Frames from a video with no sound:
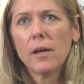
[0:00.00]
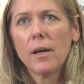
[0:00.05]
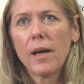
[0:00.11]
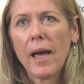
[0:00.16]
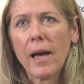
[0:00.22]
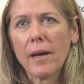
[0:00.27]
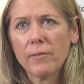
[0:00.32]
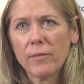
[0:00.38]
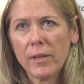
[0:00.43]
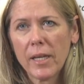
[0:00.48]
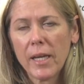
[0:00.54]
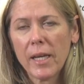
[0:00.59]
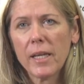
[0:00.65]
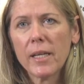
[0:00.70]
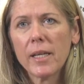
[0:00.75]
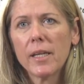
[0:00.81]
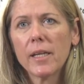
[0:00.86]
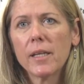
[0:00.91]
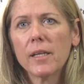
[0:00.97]

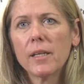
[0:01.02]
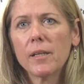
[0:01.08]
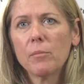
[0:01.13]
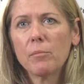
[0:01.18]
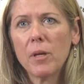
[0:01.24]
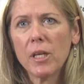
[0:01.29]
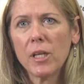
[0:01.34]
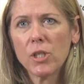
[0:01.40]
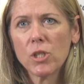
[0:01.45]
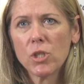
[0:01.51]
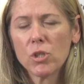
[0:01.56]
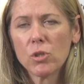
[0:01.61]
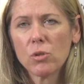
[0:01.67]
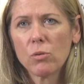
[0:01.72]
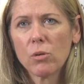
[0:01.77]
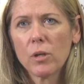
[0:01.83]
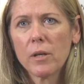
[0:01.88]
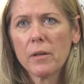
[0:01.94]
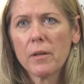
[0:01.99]
advocating, making
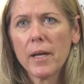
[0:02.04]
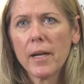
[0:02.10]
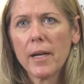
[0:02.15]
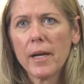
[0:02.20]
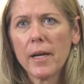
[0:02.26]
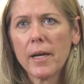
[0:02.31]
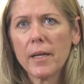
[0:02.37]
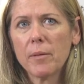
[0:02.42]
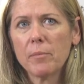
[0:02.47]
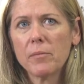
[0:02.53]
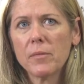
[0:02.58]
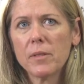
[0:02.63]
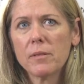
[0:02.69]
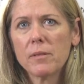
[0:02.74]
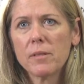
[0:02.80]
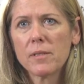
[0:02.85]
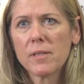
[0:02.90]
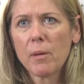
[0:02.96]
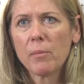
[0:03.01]
sure that I'm
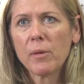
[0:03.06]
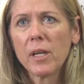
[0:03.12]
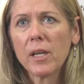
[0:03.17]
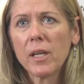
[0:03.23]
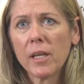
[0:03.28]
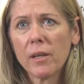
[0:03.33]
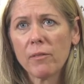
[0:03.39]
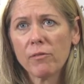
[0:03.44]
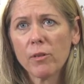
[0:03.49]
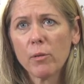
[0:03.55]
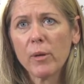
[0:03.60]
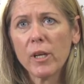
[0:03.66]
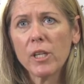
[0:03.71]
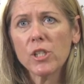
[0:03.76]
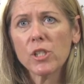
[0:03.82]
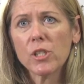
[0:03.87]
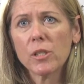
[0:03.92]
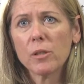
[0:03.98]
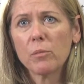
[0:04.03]
disseminating
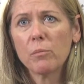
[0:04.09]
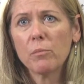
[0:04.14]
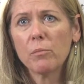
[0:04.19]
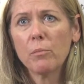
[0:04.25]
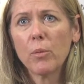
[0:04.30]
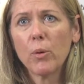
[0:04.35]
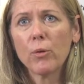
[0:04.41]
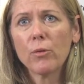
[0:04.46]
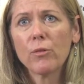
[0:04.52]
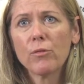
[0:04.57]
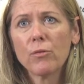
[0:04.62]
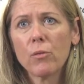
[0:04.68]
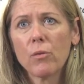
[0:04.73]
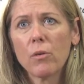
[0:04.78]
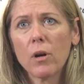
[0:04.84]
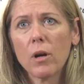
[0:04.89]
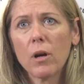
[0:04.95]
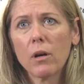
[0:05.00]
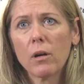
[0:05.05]
information both
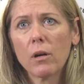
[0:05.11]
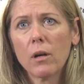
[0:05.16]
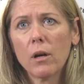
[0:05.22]
for